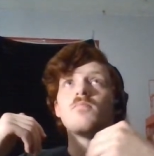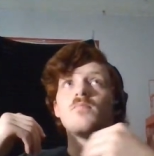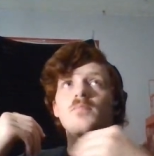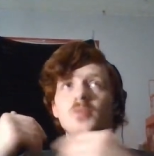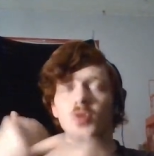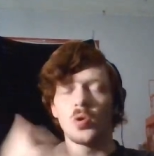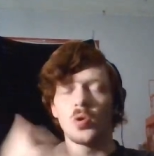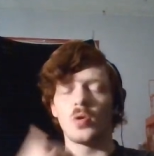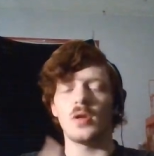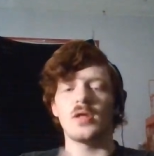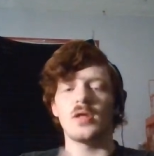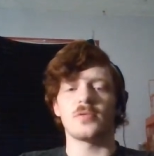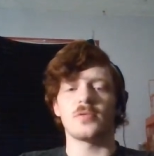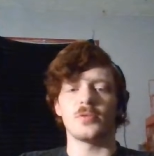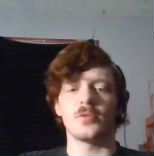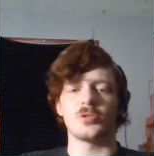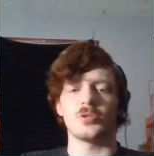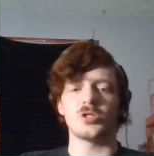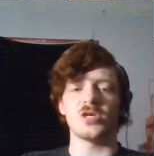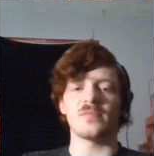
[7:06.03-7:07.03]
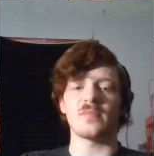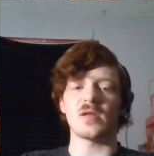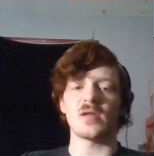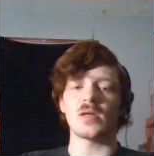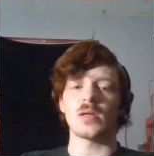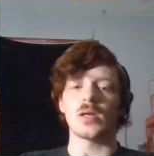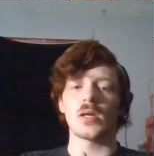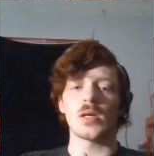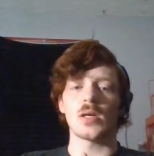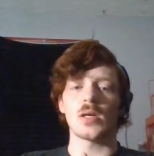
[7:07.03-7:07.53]
purely through
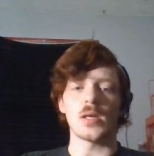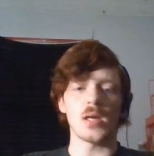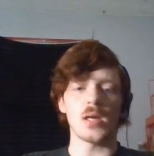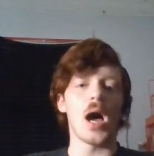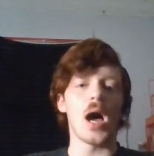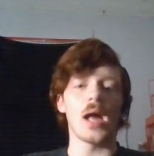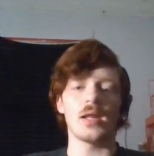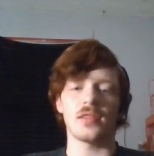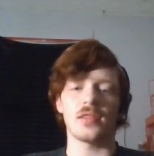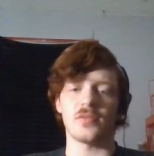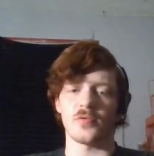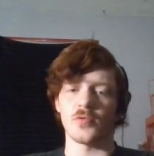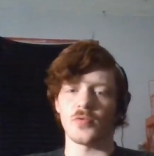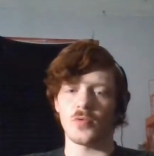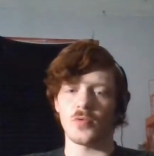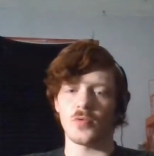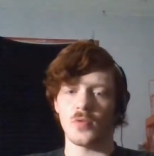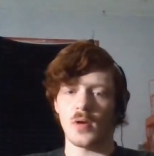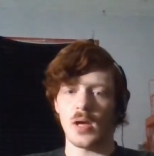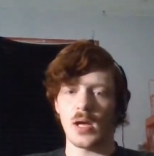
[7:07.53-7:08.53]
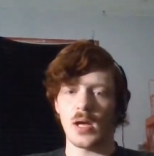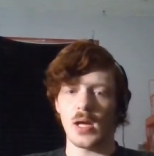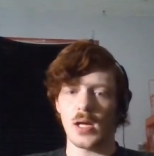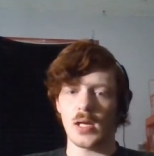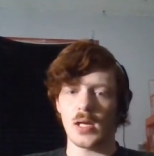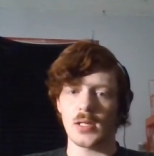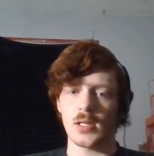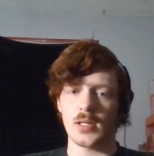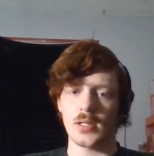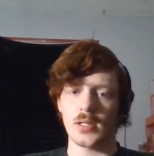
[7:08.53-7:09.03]
achievement, not through
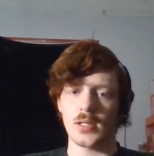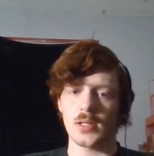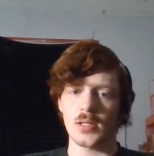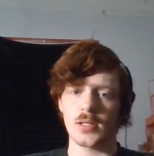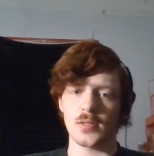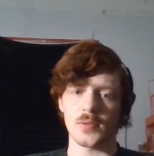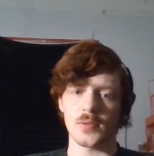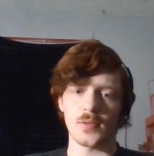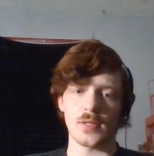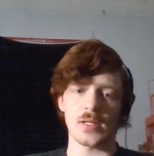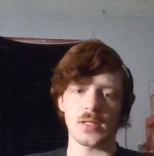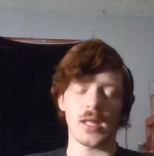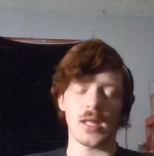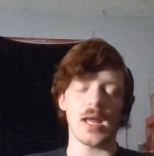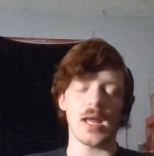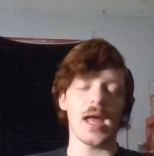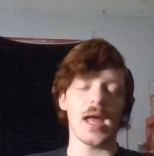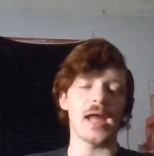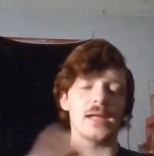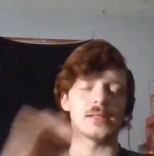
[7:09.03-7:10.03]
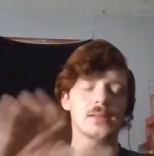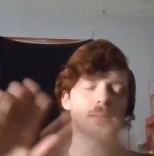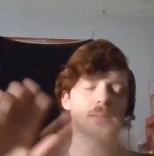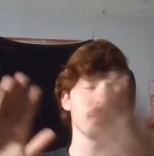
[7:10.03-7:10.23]
uh through anything. And